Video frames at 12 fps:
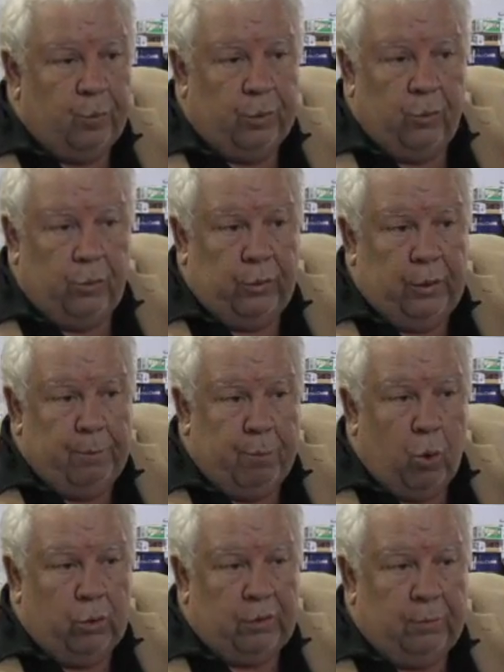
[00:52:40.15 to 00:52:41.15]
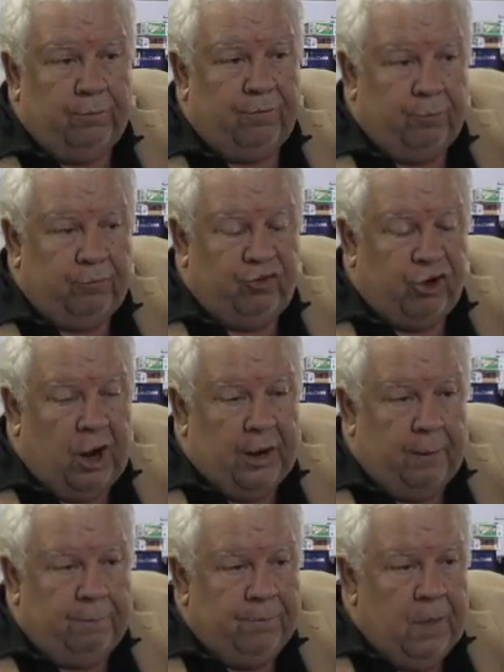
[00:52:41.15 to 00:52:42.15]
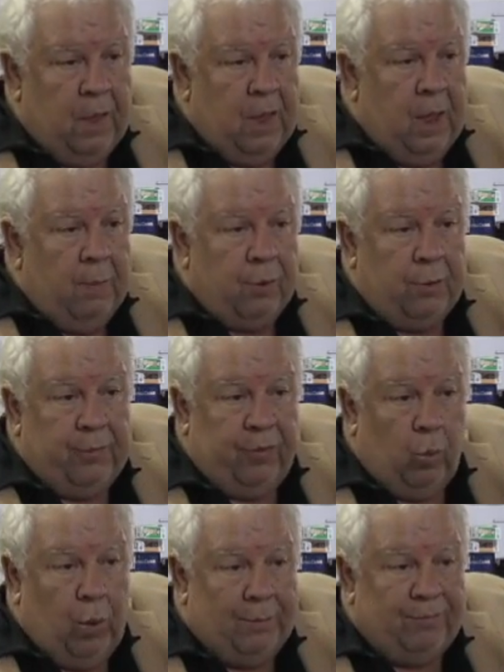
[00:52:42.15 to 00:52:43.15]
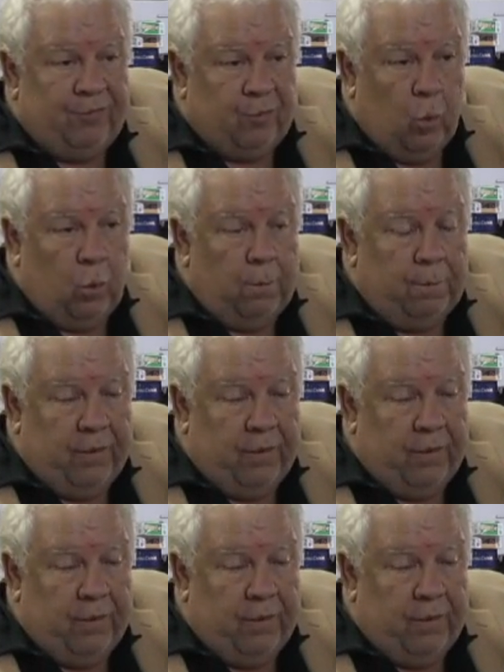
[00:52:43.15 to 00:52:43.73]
we're going to import them from China, put them in the web store.